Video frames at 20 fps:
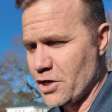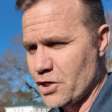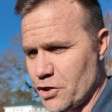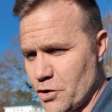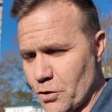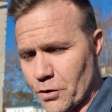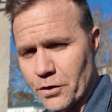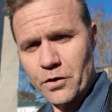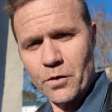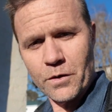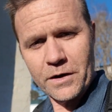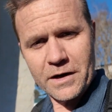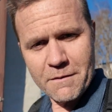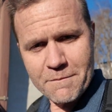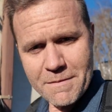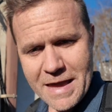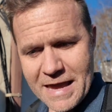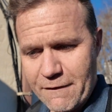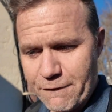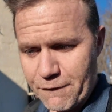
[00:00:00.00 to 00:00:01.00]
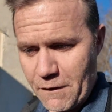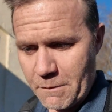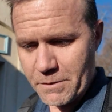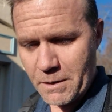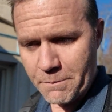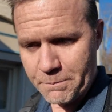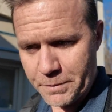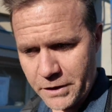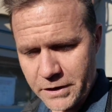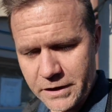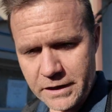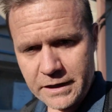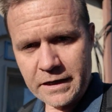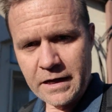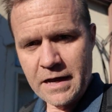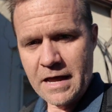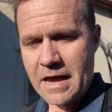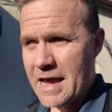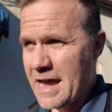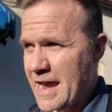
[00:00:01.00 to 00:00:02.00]
you're going to make from the book,
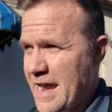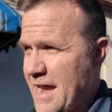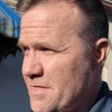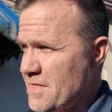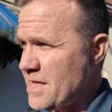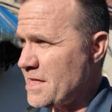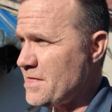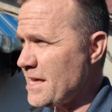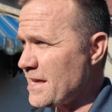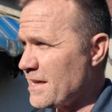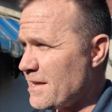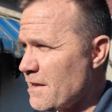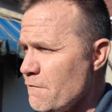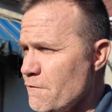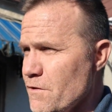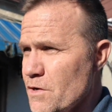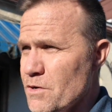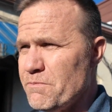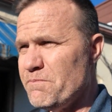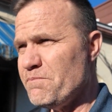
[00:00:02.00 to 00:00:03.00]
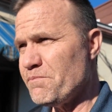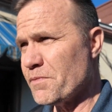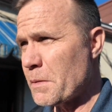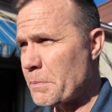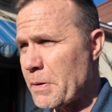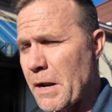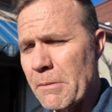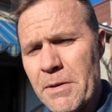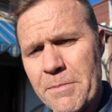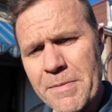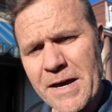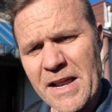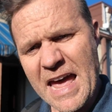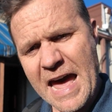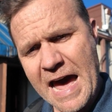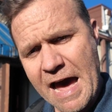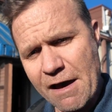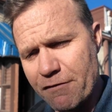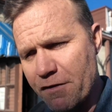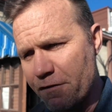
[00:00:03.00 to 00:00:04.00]
and then they give you probably about
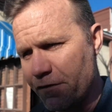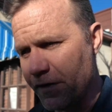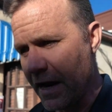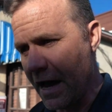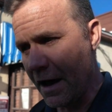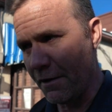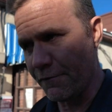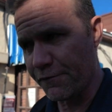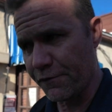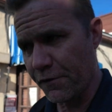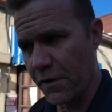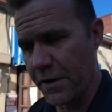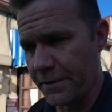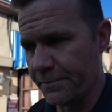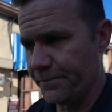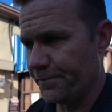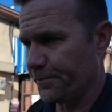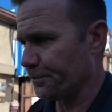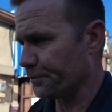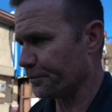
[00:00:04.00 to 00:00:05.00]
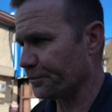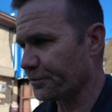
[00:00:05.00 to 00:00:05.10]
half of it up front.